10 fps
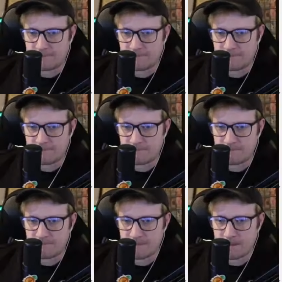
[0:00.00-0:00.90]

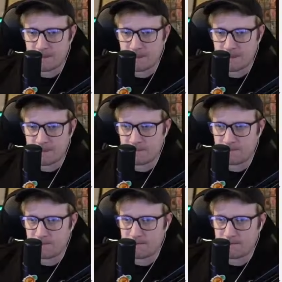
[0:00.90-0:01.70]
(silence)